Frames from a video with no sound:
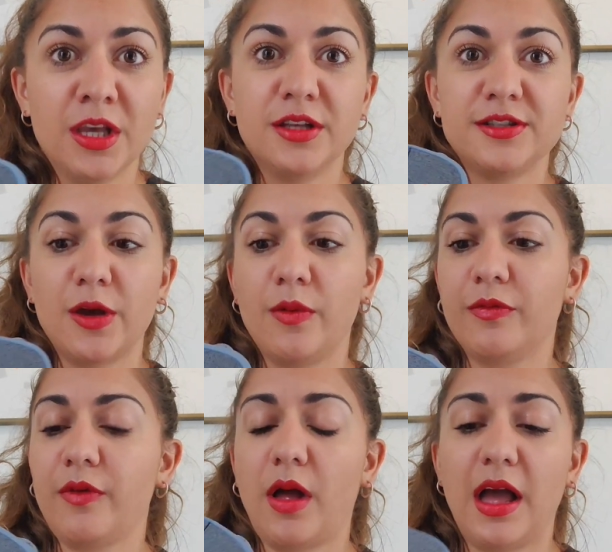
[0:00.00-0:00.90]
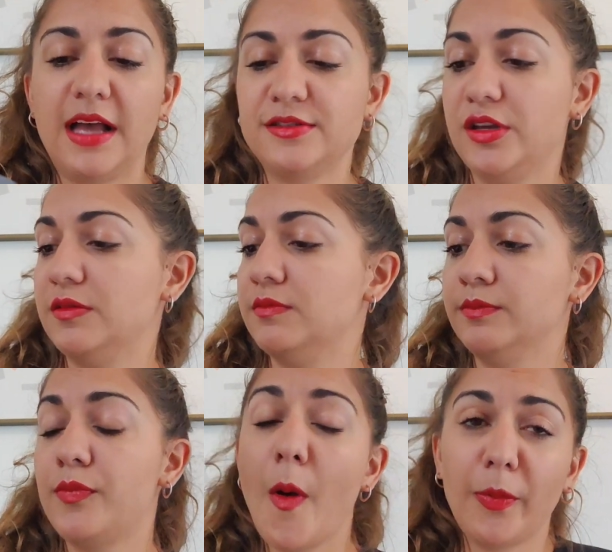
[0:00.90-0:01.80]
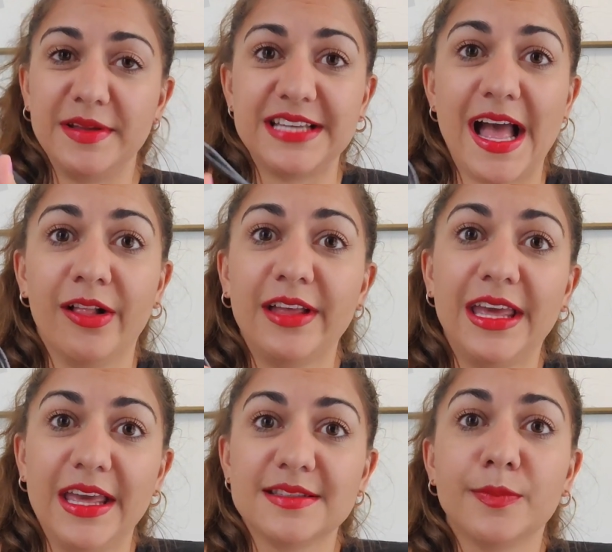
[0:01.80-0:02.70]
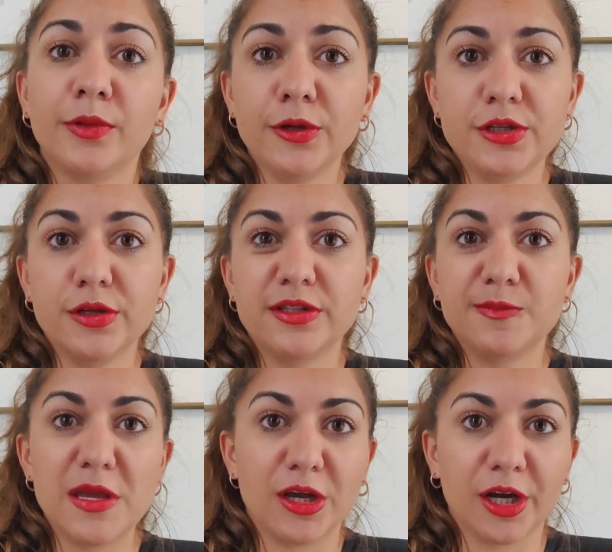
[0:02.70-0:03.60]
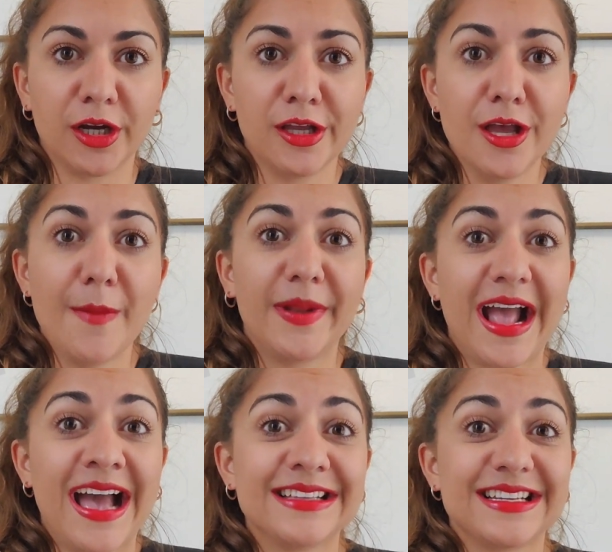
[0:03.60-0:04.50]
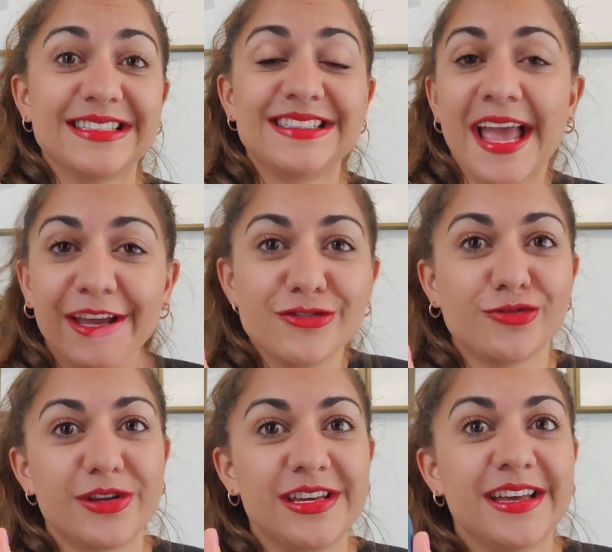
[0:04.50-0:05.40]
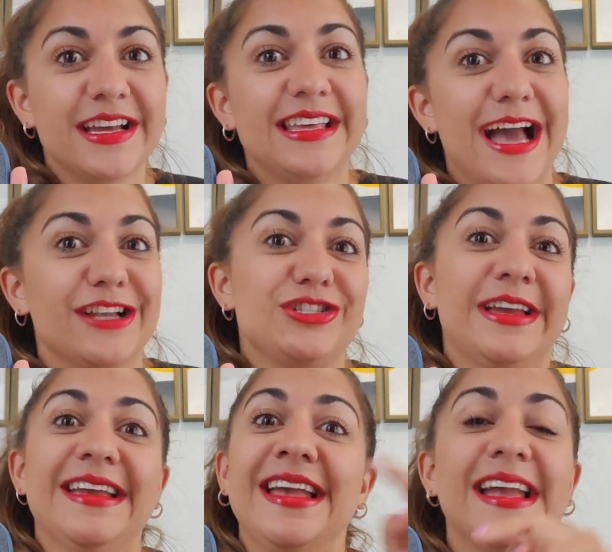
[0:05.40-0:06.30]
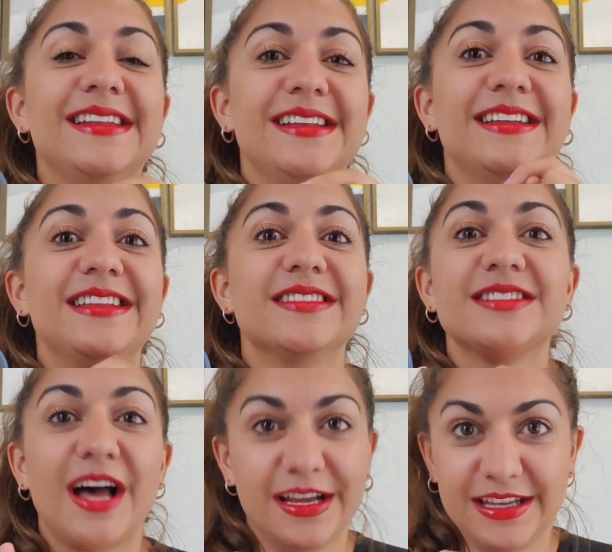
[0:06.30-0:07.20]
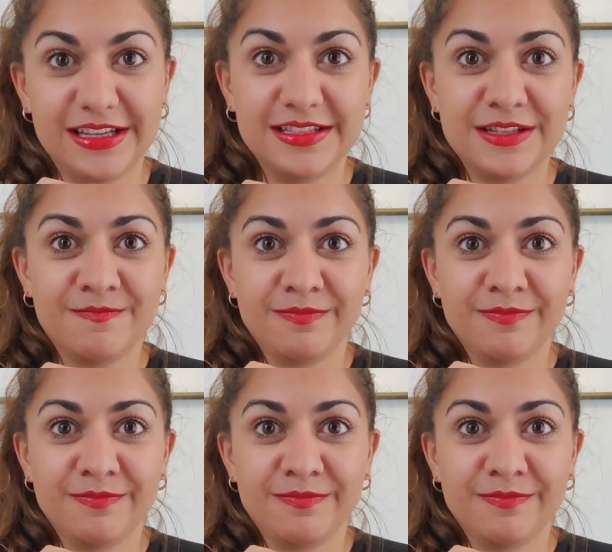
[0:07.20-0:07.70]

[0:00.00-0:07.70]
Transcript: So, as you can probably tell, it is a Bluetooth speaker, but it has a secondary gadget hidden inside it.